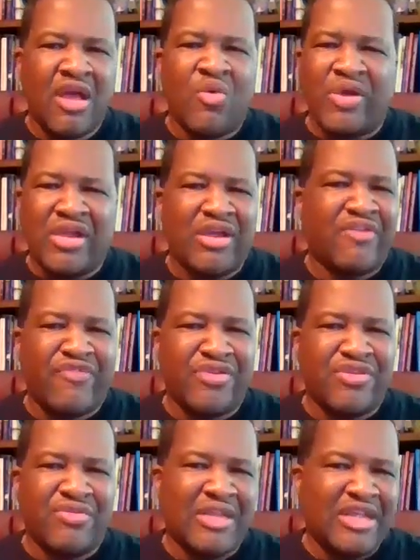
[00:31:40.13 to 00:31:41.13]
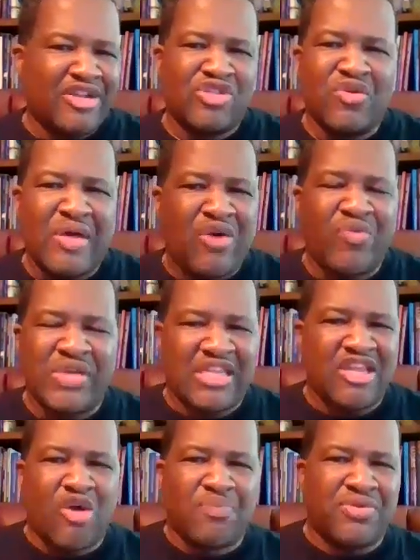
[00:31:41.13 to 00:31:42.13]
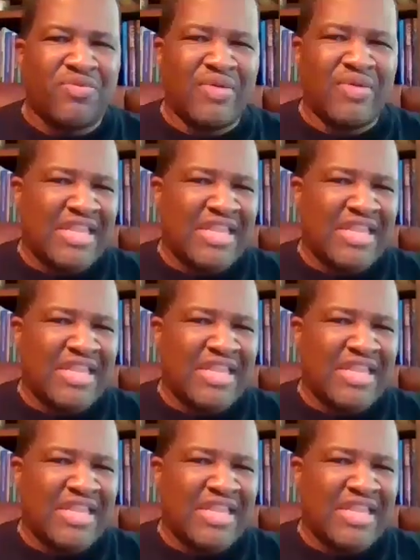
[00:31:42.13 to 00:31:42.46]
We're here for you. Let us know how we can help you.